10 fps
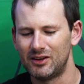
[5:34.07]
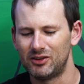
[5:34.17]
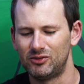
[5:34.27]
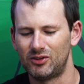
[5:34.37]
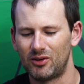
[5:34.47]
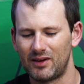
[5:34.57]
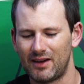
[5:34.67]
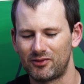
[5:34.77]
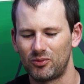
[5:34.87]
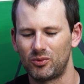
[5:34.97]
you don't
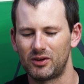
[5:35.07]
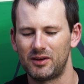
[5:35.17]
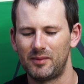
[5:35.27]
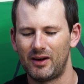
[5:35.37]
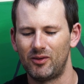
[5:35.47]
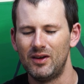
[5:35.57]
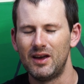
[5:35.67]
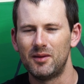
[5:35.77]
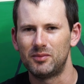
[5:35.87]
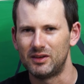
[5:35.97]
have to worry about
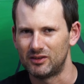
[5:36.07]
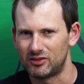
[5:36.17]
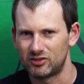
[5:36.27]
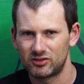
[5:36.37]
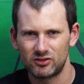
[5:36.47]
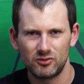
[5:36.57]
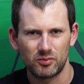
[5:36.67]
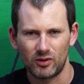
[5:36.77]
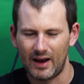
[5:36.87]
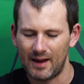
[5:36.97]
being
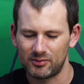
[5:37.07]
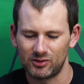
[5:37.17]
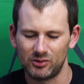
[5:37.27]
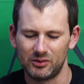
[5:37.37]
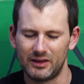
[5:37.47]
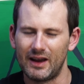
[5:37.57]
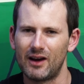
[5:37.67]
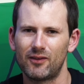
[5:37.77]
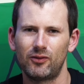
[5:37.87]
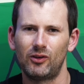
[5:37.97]
super absolutely
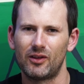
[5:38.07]
careful,